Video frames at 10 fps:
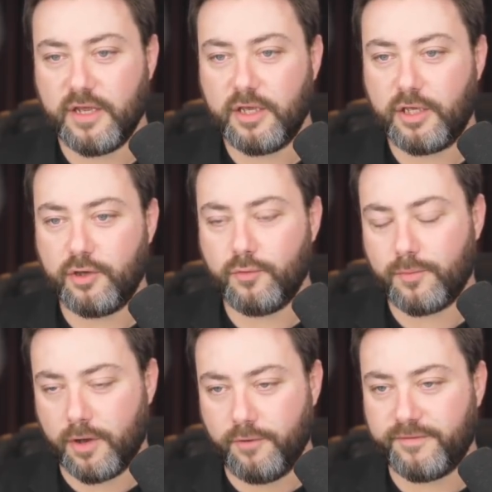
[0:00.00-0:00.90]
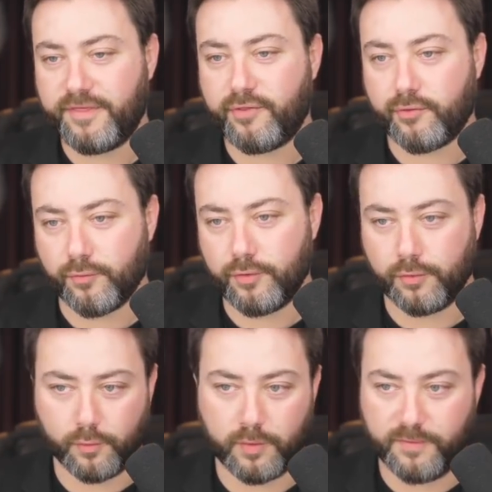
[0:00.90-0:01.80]
Hume
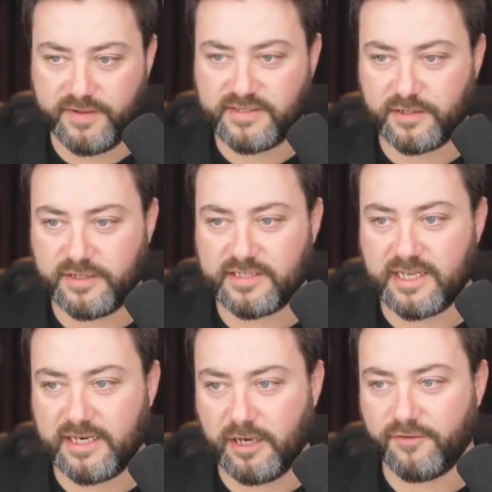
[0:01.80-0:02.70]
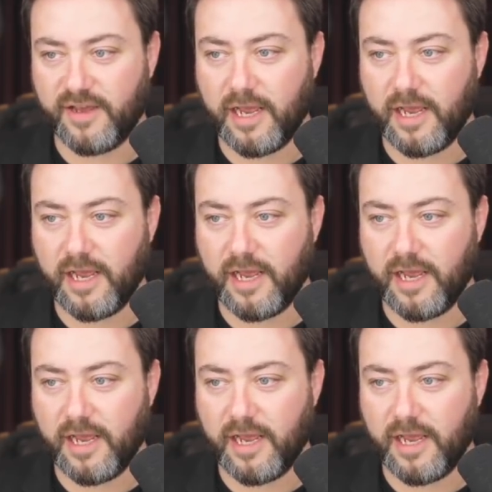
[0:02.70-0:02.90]
overthrew this understanding of a